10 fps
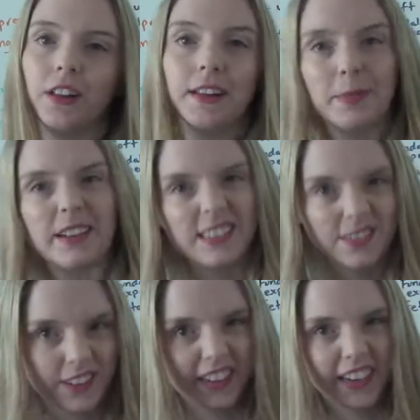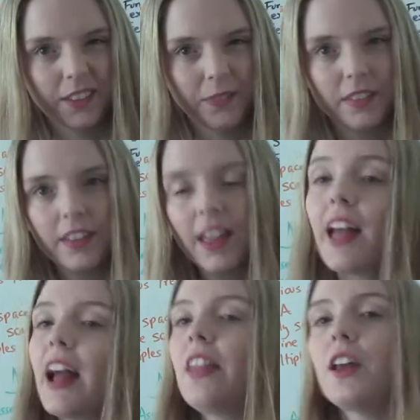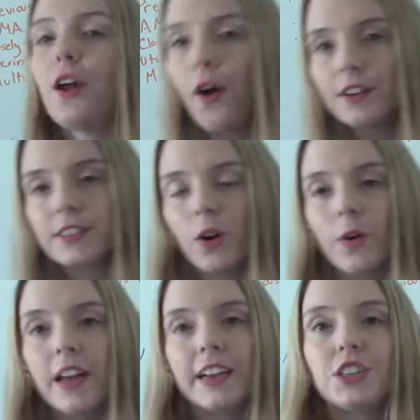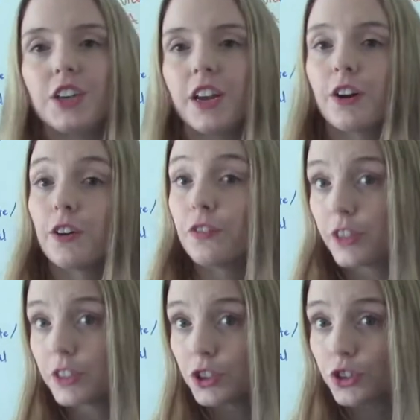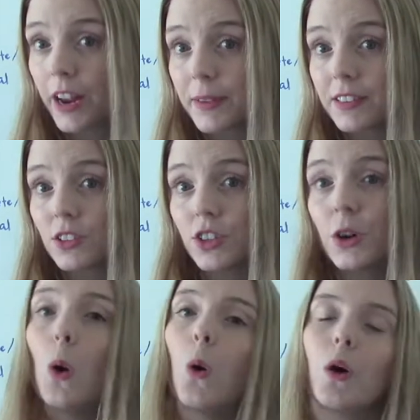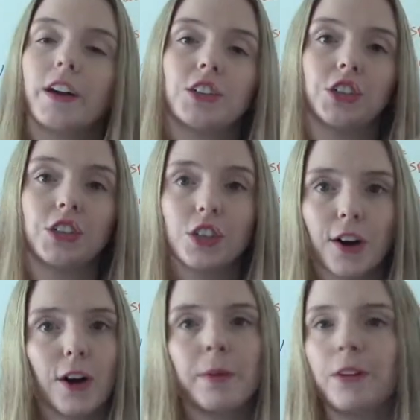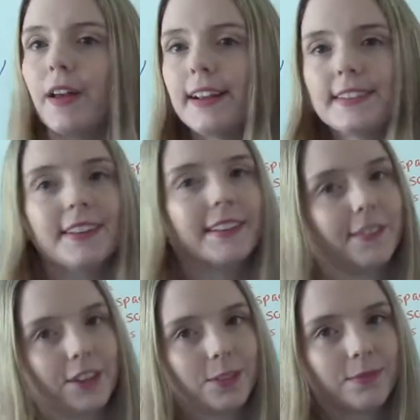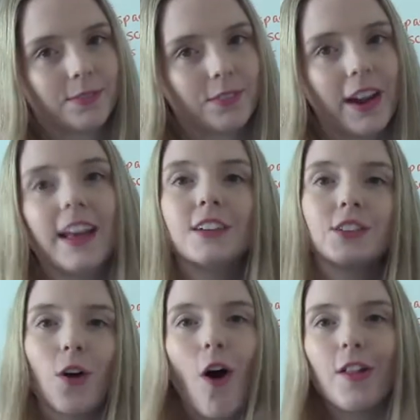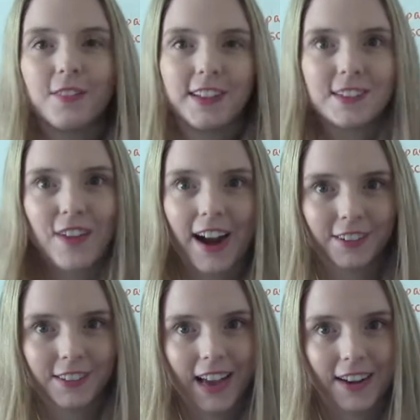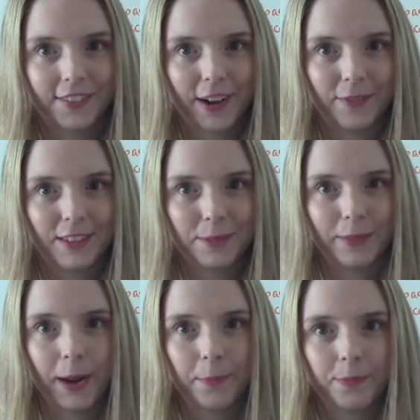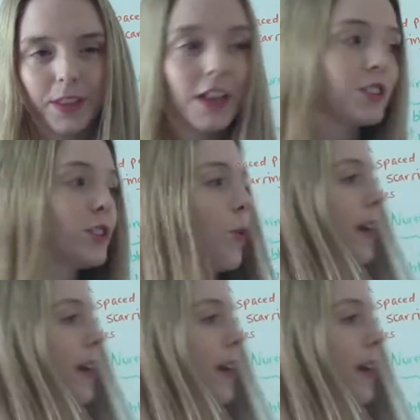a little bit differently. And then also, is she in her first trimester or is she term and ready to deliver? right? So all of these factors kind of come into play. So what